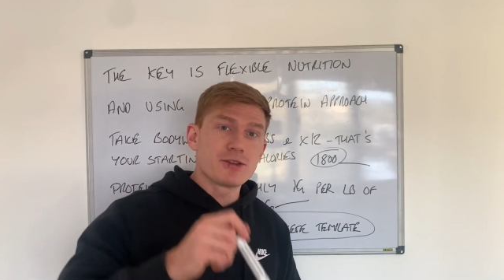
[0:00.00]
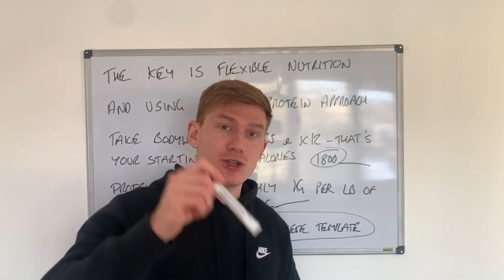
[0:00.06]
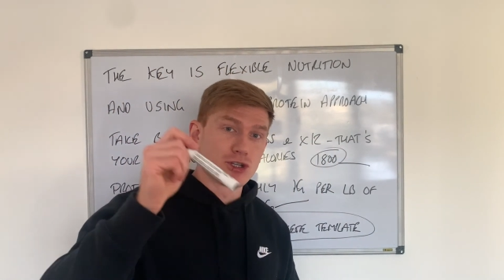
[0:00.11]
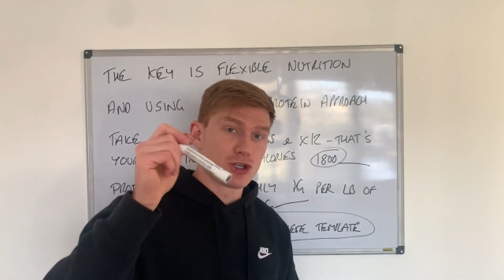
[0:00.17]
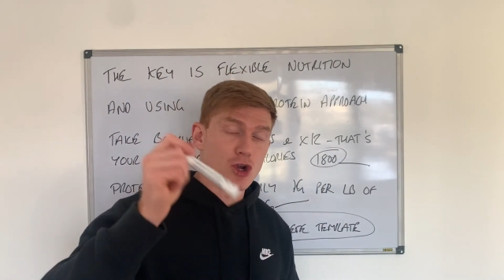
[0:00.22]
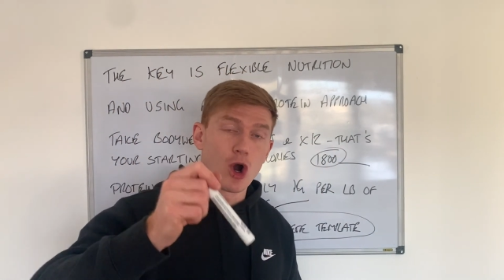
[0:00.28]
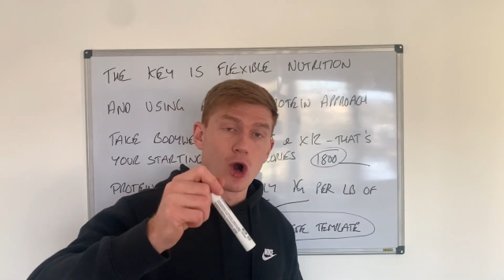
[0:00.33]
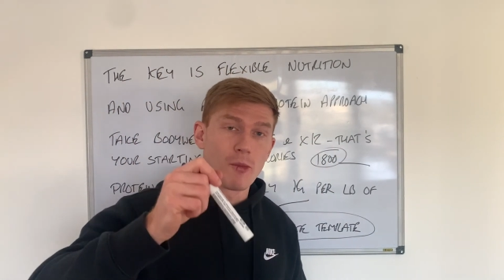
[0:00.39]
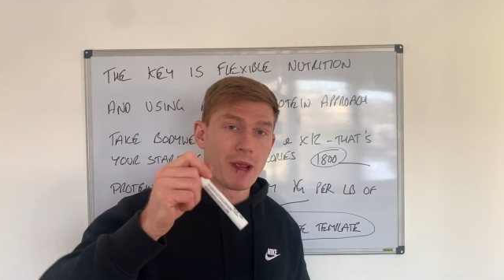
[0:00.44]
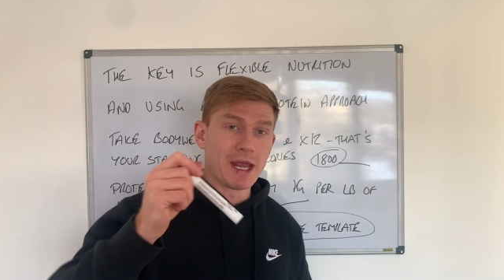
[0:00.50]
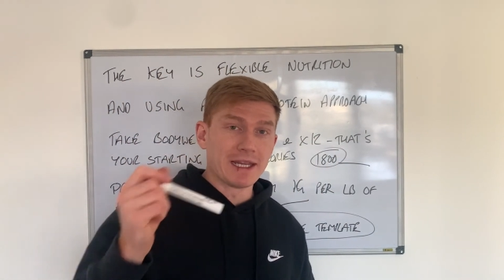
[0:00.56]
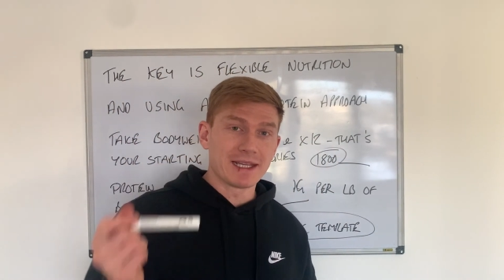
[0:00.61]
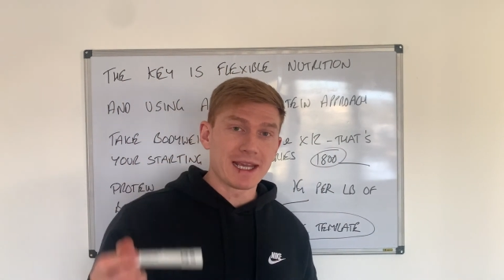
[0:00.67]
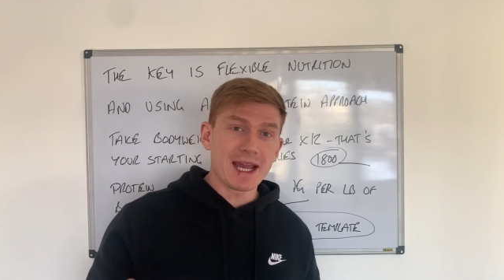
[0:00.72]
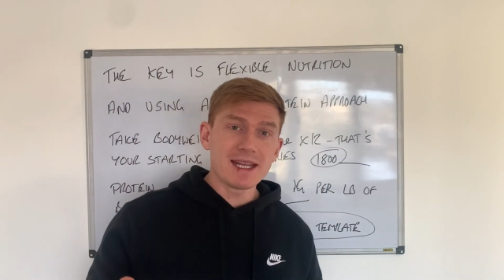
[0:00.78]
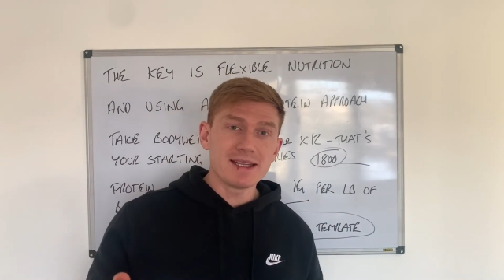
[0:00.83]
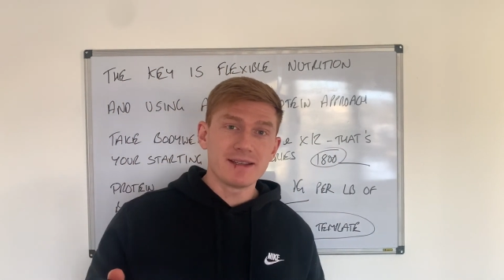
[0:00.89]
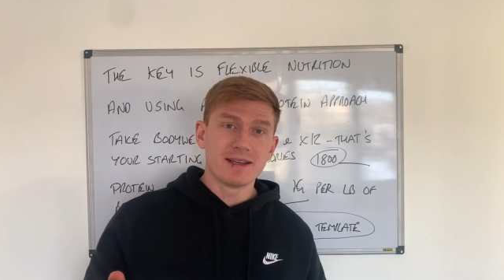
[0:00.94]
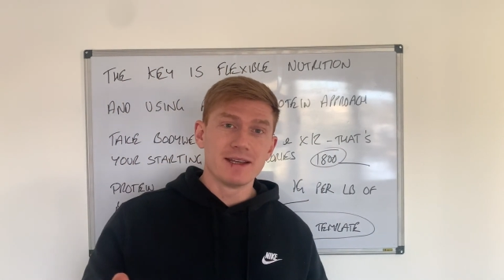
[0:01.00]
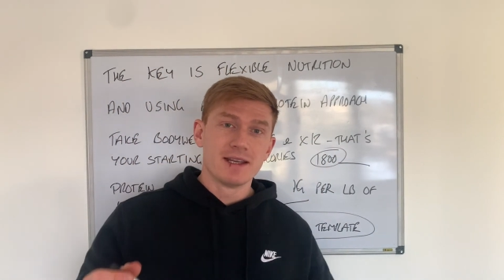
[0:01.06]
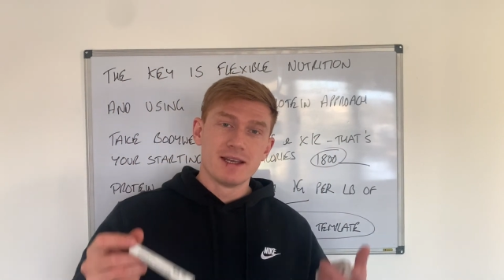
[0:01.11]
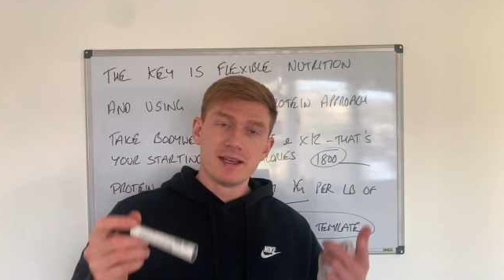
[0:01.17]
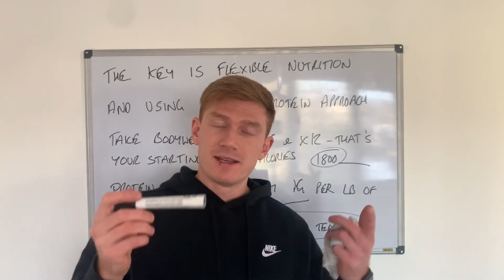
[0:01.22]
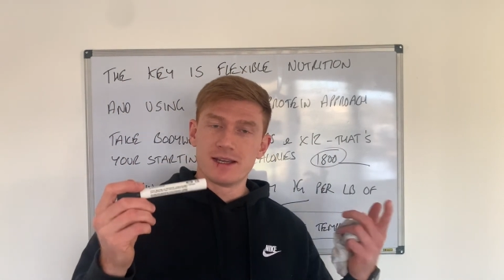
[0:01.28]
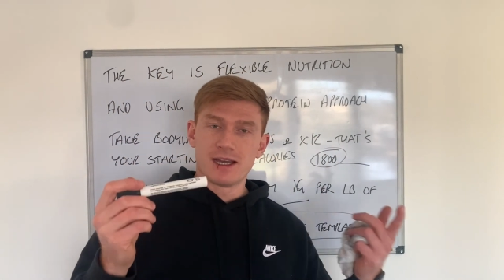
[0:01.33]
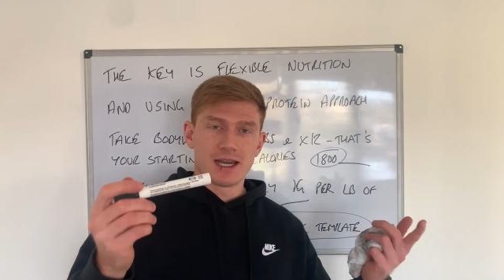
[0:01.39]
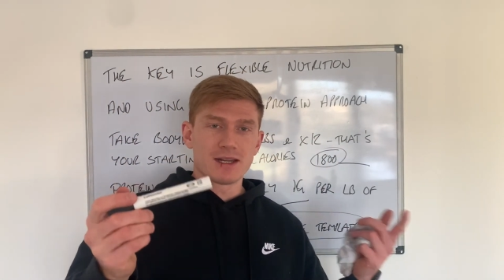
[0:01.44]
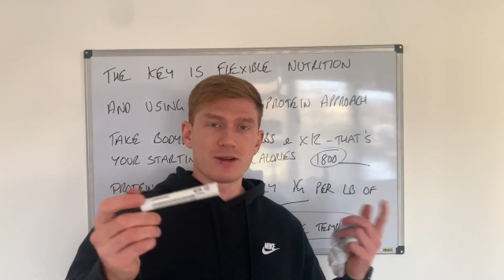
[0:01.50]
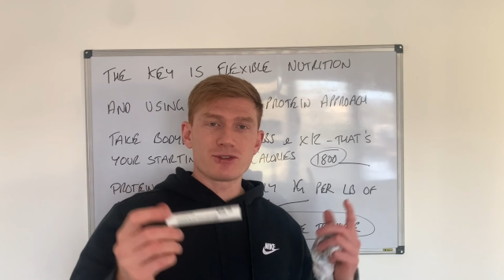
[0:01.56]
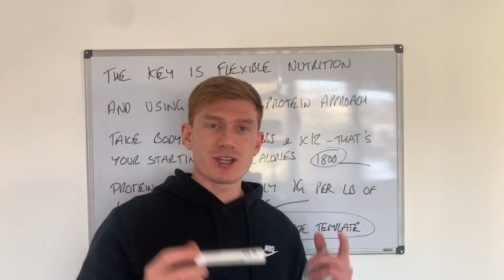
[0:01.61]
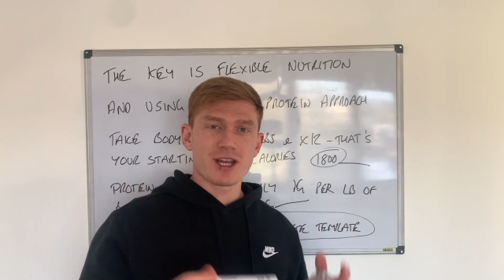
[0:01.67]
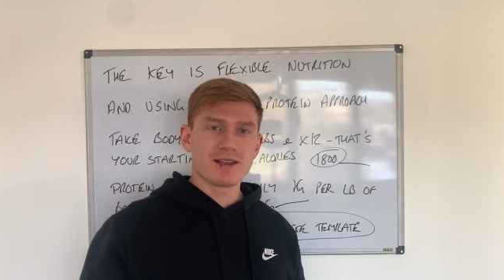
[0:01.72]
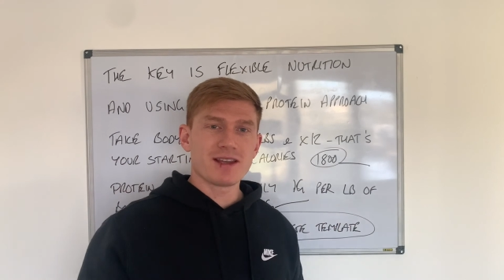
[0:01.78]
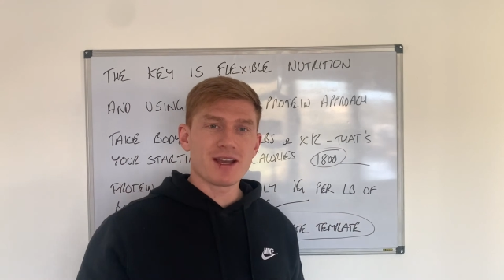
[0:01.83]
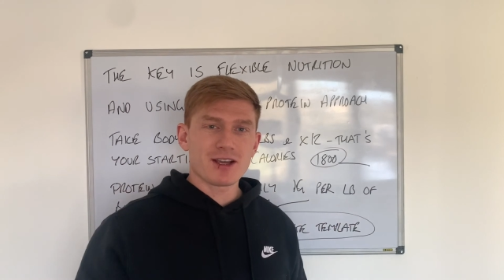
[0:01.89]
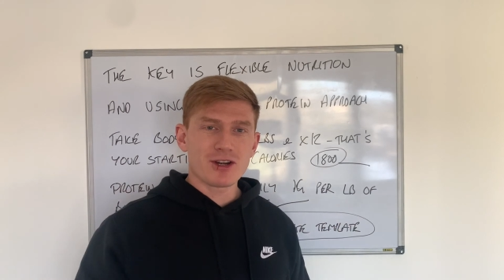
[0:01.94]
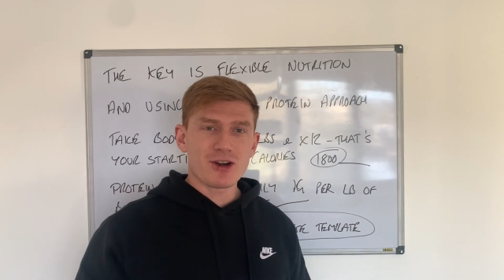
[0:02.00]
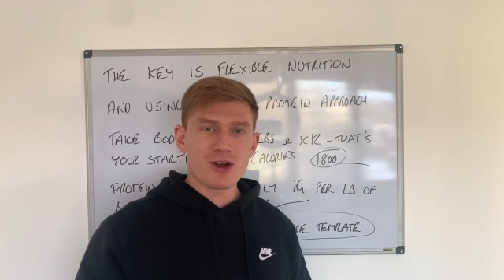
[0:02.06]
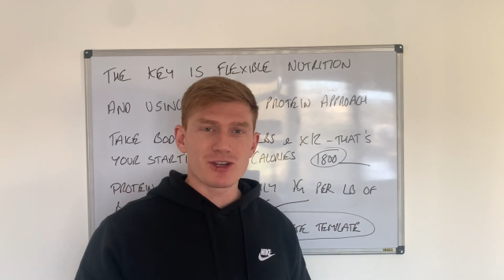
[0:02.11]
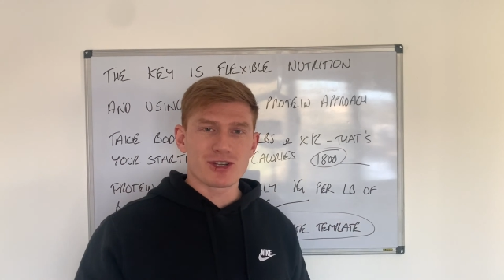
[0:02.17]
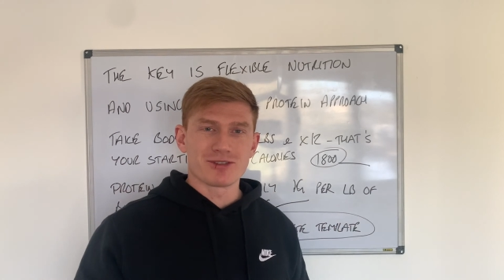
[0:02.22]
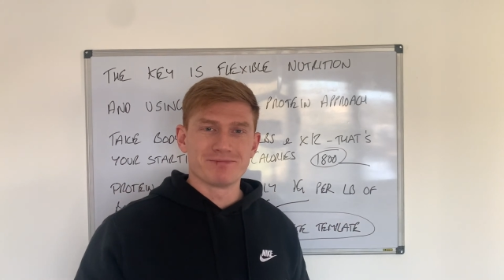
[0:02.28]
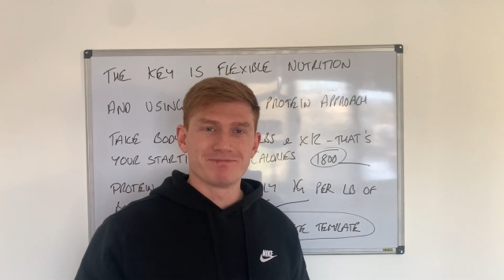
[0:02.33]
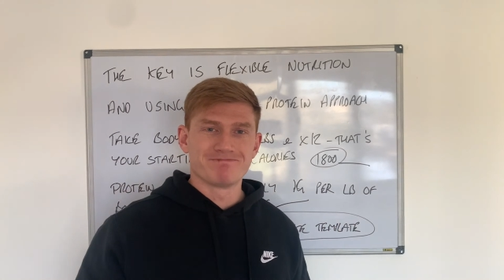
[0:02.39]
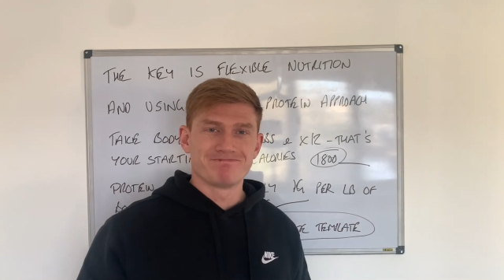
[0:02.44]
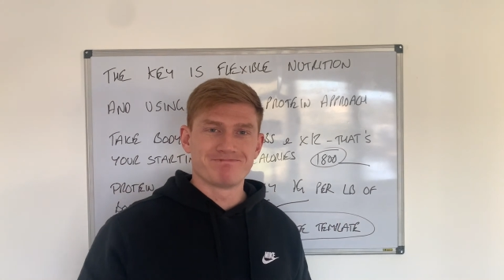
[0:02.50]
just comment guide and I'll send it across.